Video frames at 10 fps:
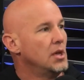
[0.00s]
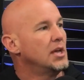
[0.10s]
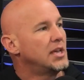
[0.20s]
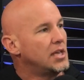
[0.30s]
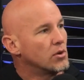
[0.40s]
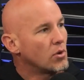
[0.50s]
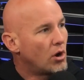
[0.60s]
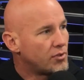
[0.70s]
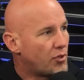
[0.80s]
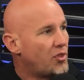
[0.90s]
Mm-hmm. Here
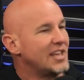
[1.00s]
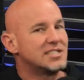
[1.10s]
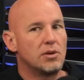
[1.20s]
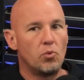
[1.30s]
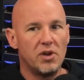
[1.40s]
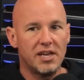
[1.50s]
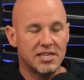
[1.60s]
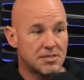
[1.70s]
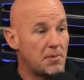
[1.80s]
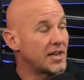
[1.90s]
are the things that we
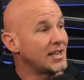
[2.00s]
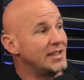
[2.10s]
expect.